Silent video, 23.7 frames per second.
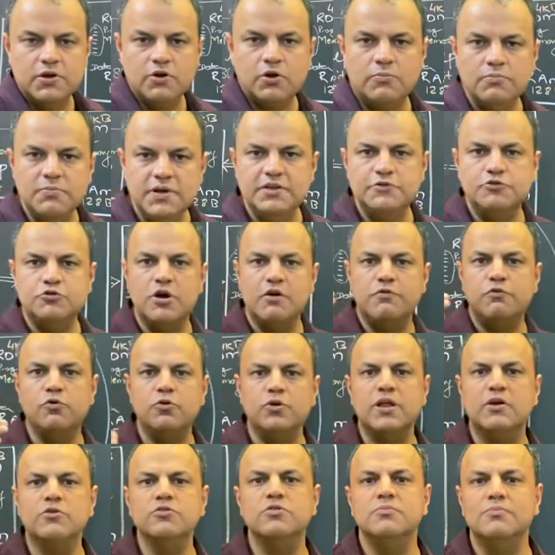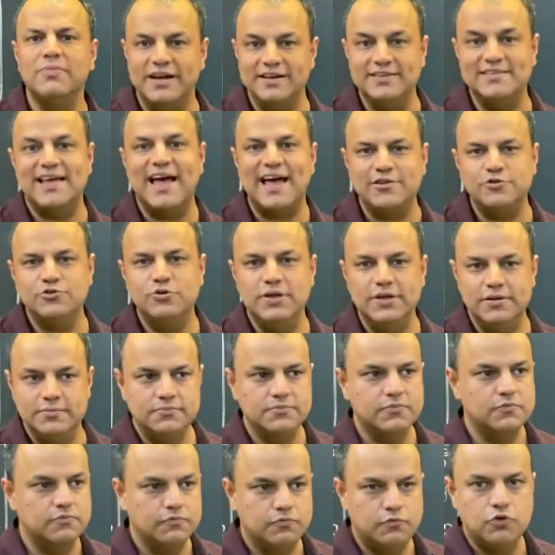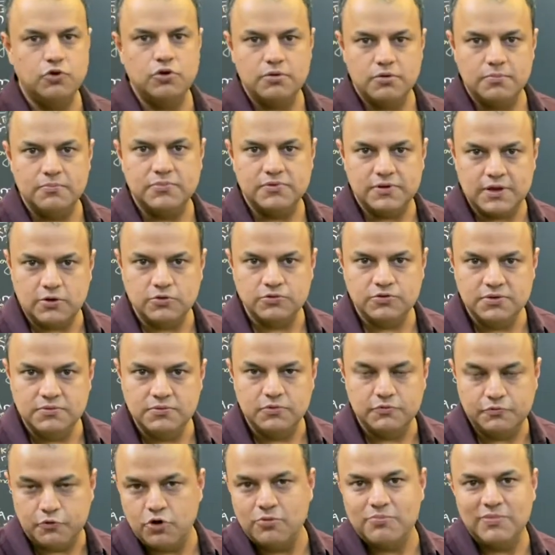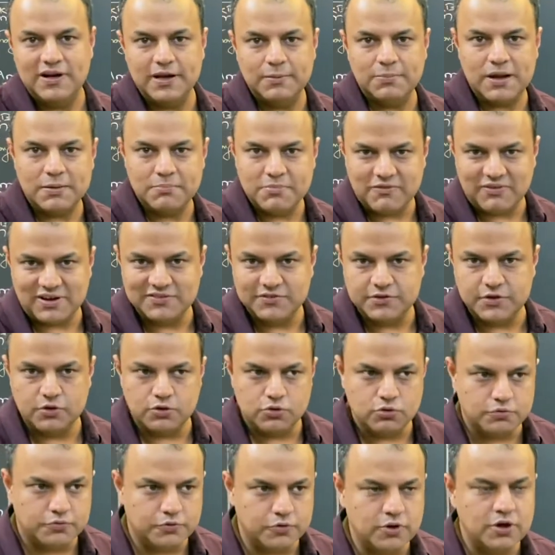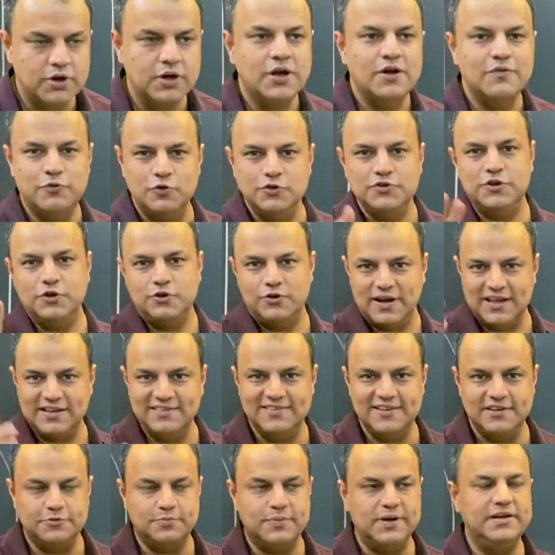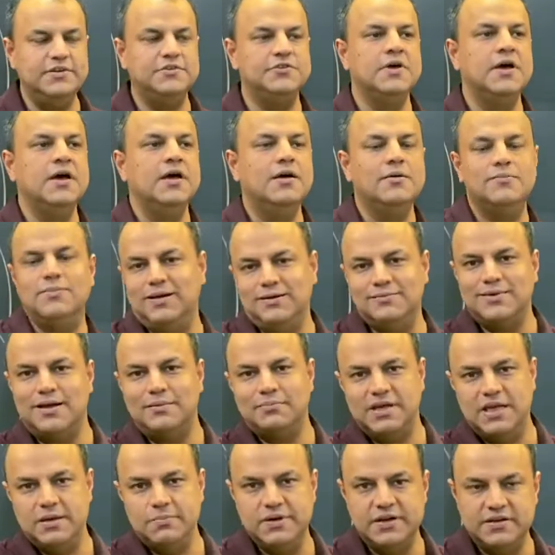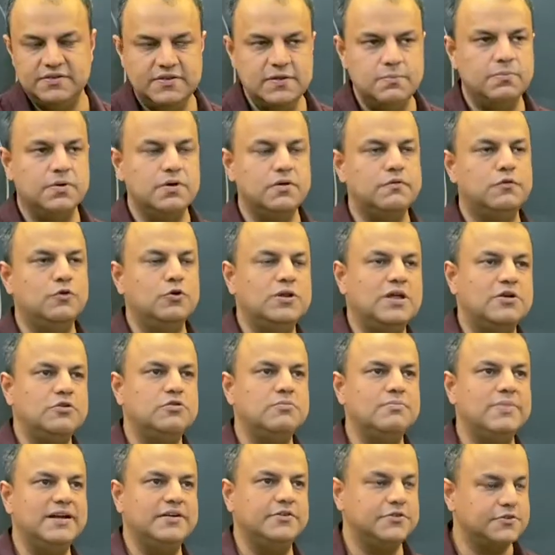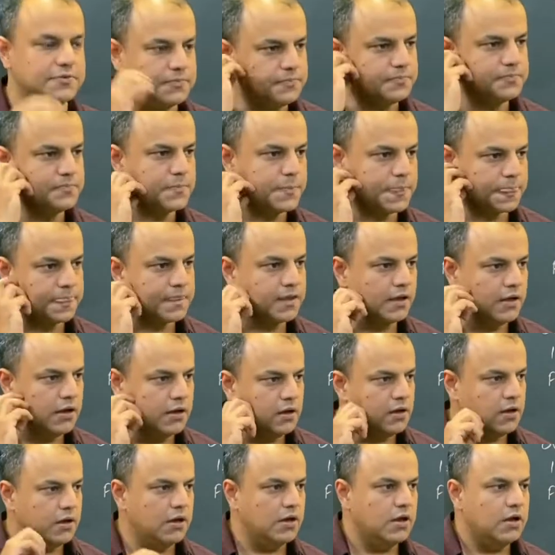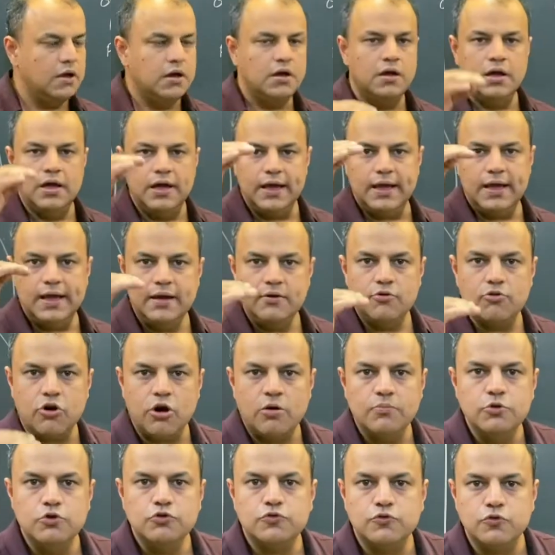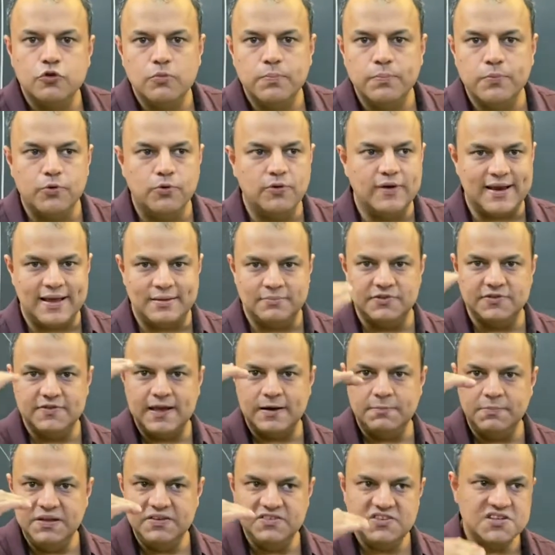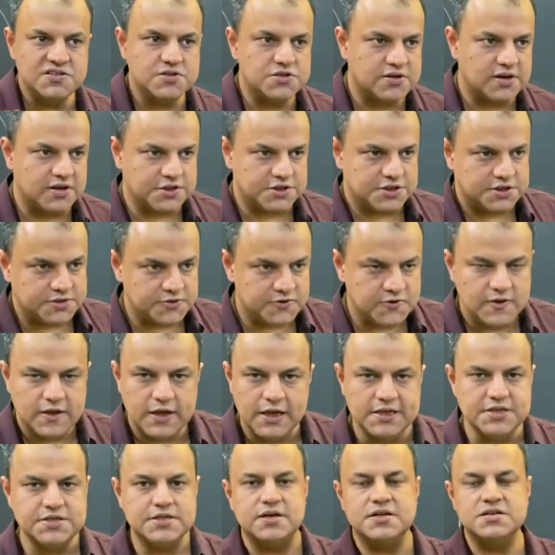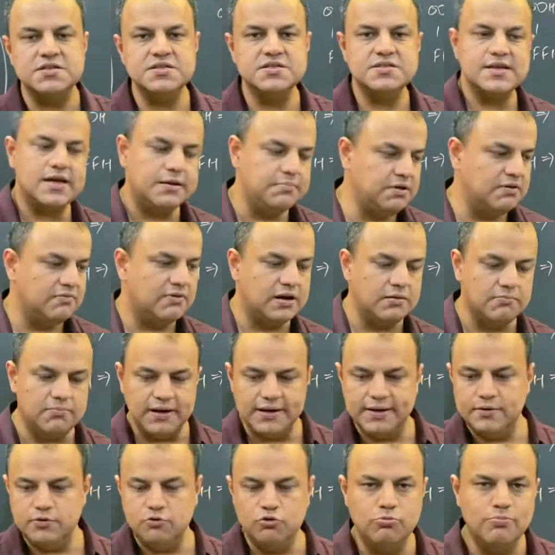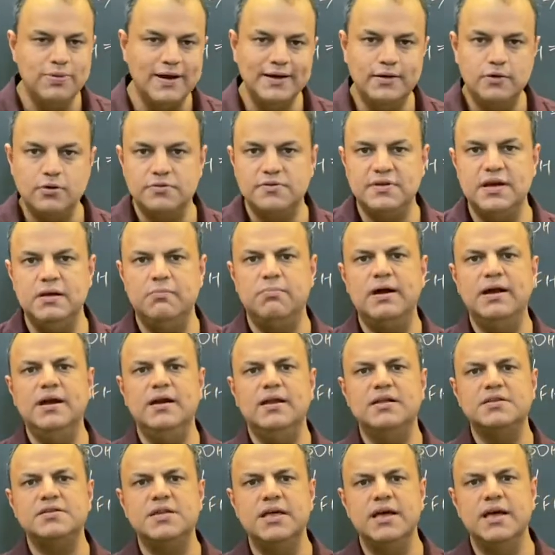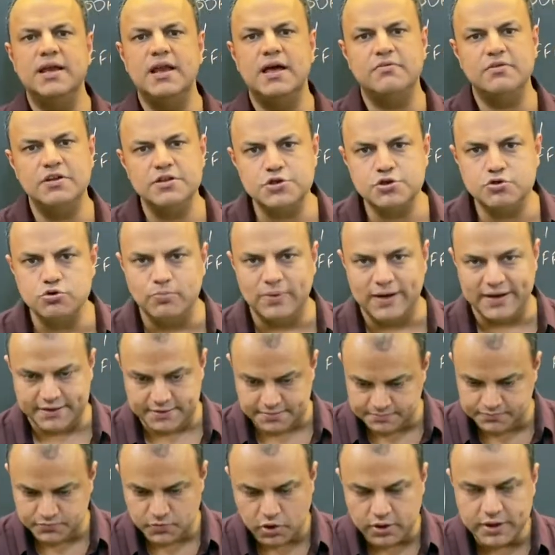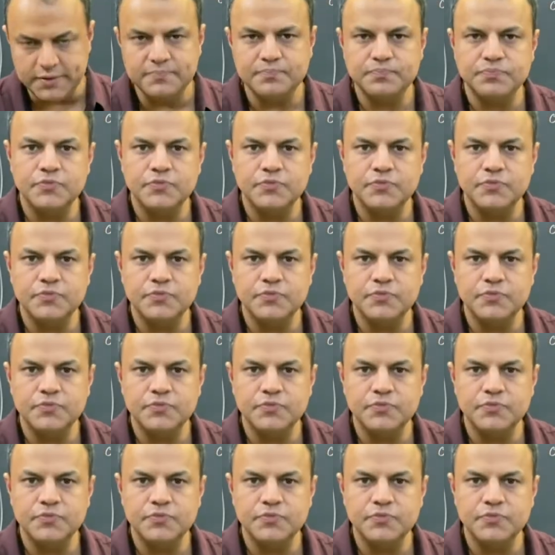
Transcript: ROM means you have 4,000 bytes. Actually, 4,000, 4 multiplied by 1024, 4096 bytes, but I'm keeping it simple, 4,000 bytes. In ROM, you store programs. That means instructions. Instructions can be 1 byte, 2 byte or 3 byte. Let's take an average 2 byte. Okay.